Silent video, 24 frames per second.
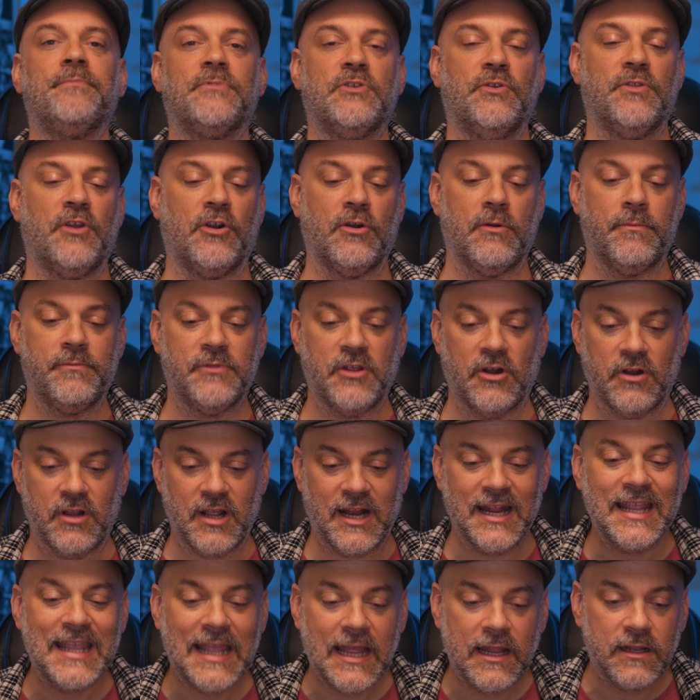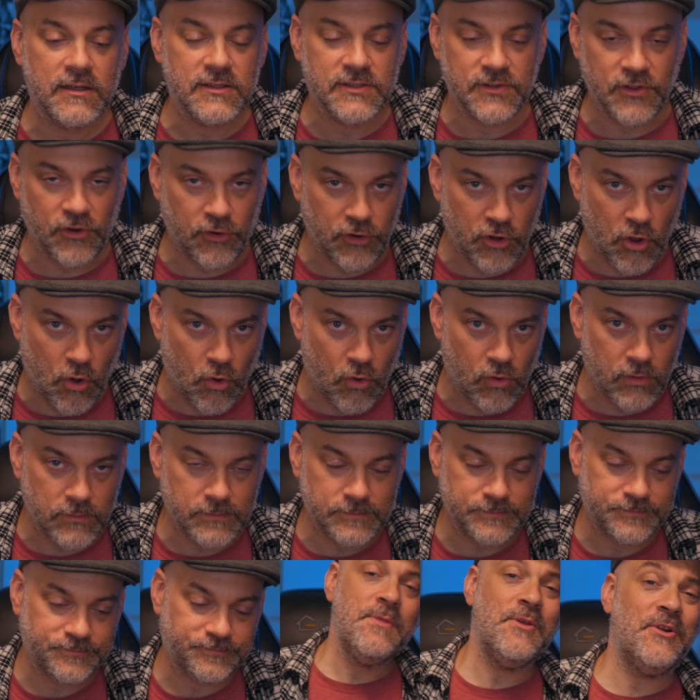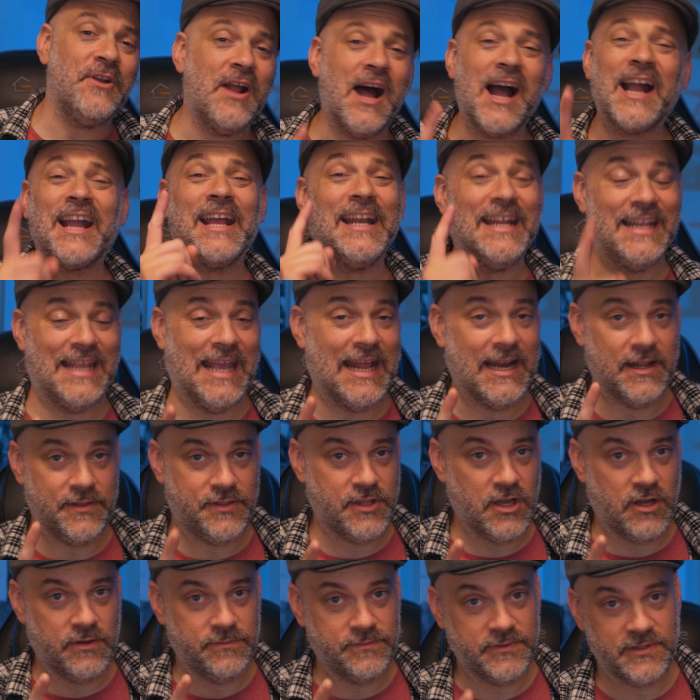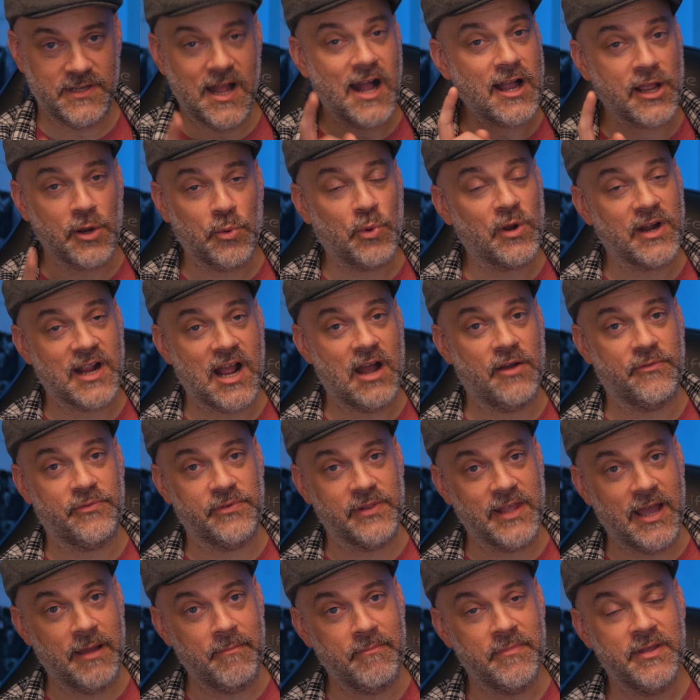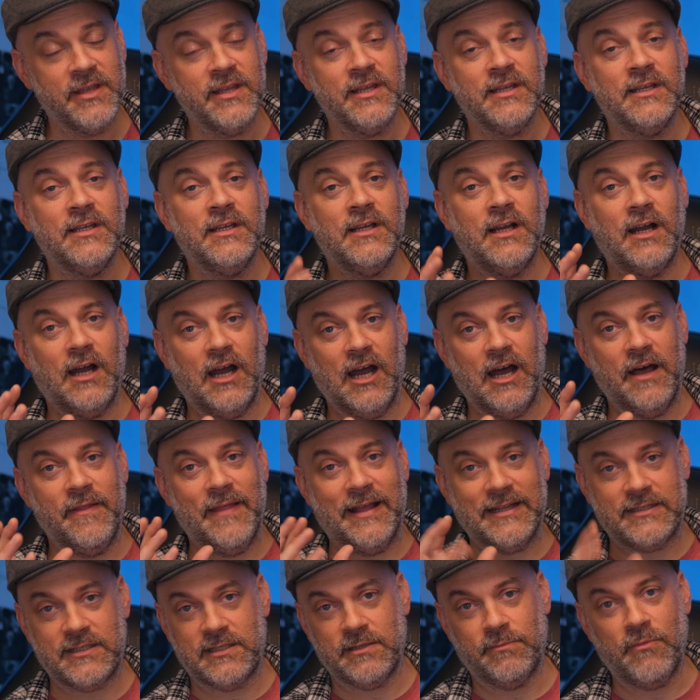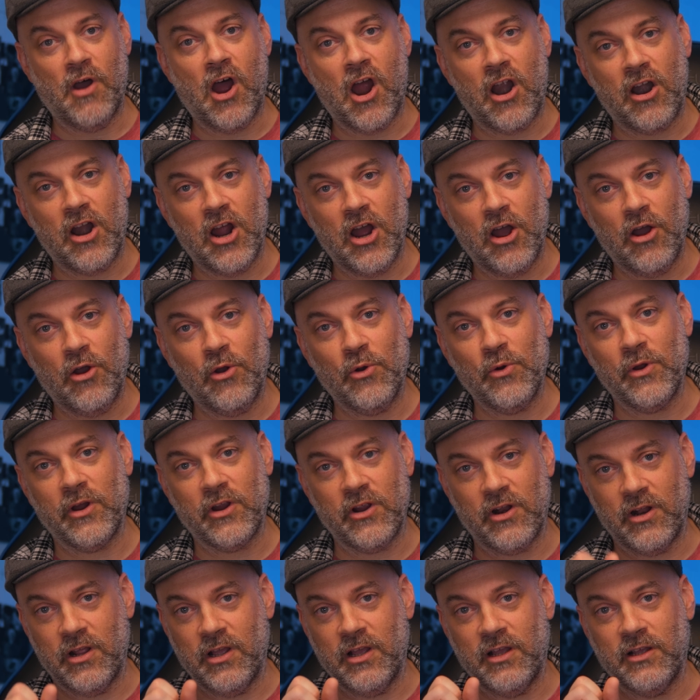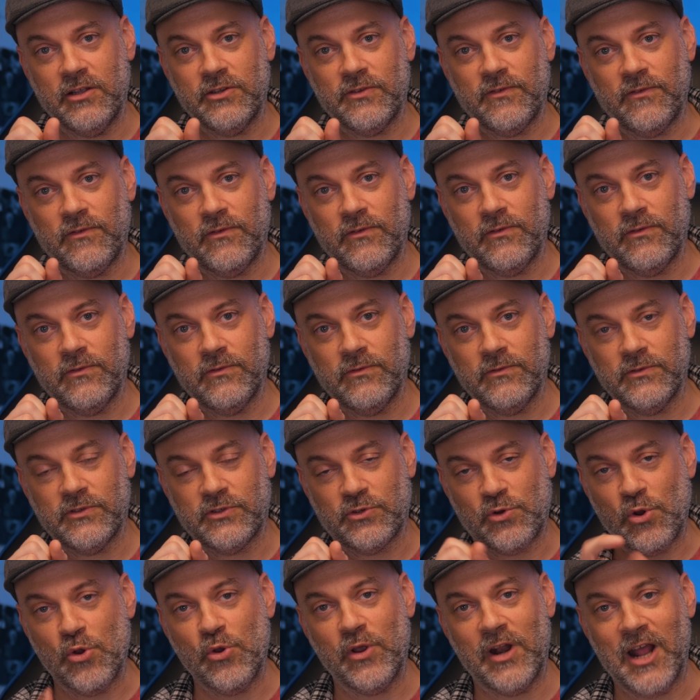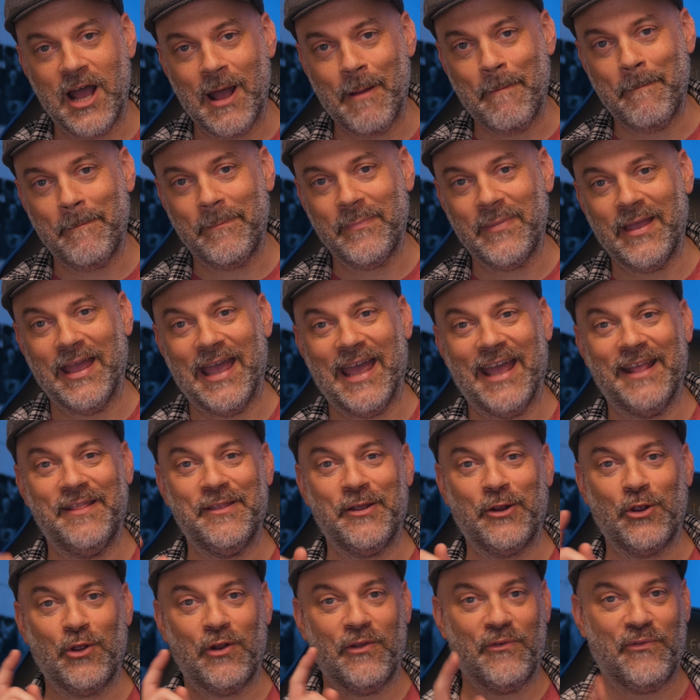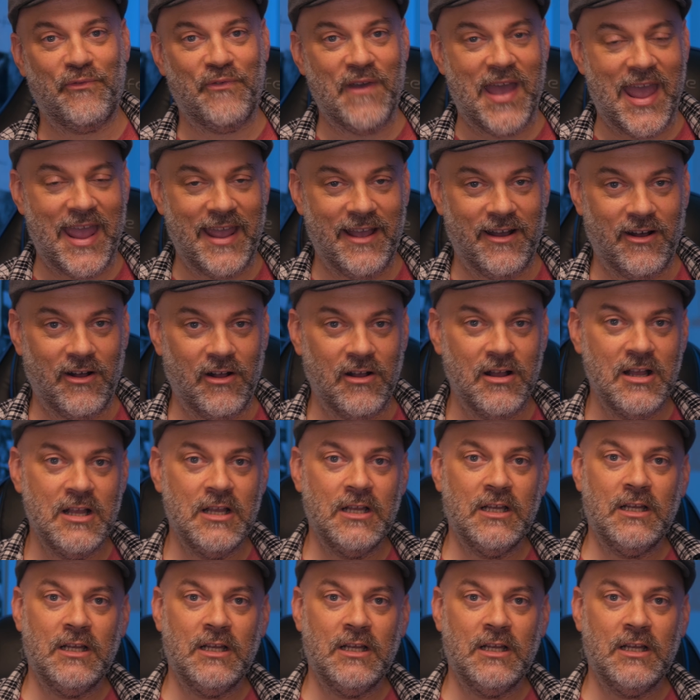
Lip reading: So they're going to get to their goal. They're not going to get it, though. It's not going to work out for them. That's tomorrow. We're going to screw it up, and they're going to fail.